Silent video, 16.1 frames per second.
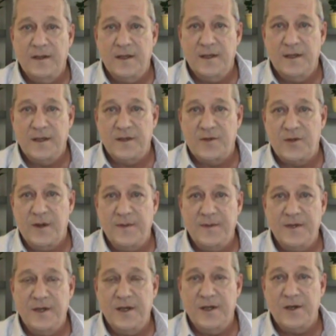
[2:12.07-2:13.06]
the
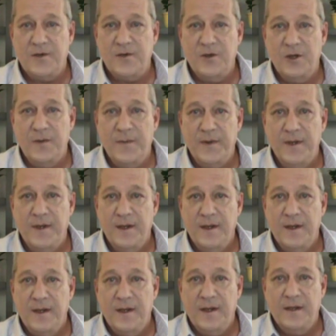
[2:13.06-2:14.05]
description of the group,
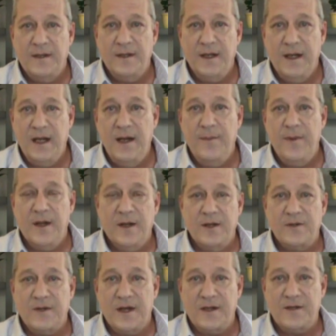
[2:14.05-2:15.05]
the
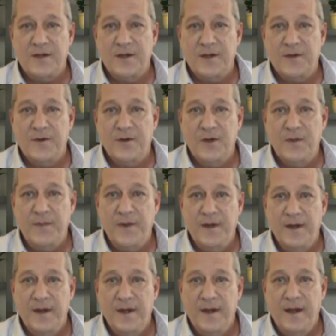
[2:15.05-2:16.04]
email address of the group,
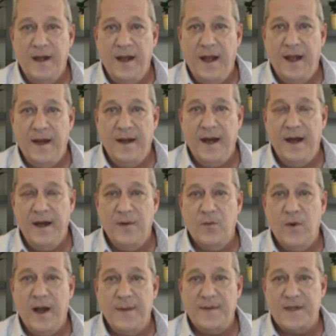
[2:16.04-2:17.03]
and any
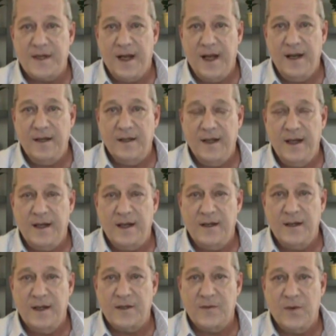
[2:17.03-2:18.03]
website link
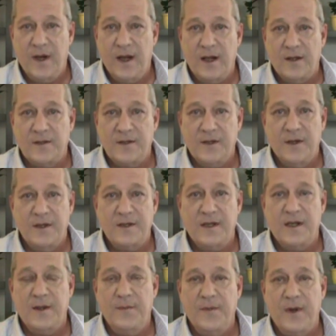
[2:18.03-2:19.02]
as well. So it's
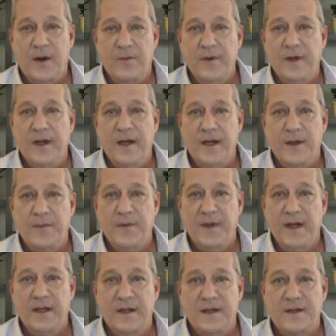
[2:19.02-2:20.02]
a really
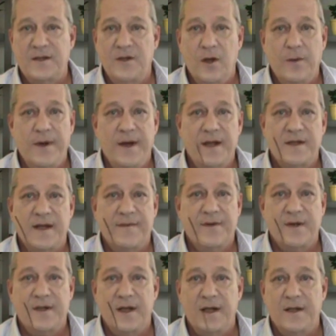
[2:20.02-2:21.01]
complete list. No one has
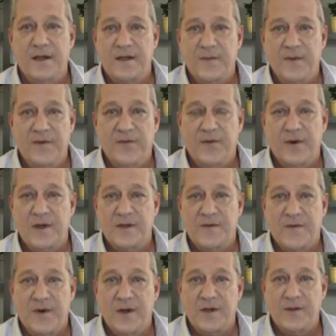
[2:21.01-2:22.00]
ever done this before,
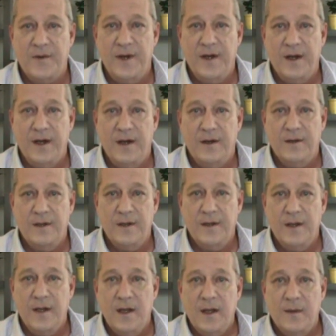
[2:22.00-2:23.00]
as far as we know.
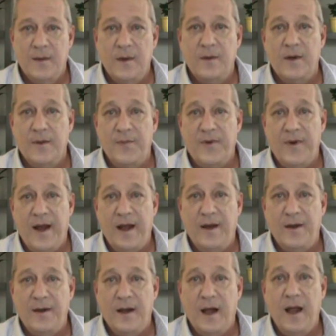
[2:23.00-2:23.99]
But we're
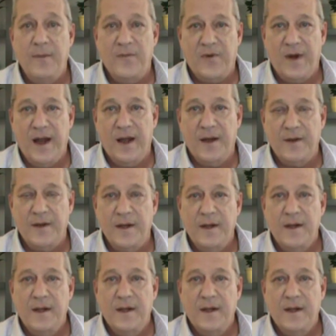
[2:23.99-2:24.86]
proud, I'm proud,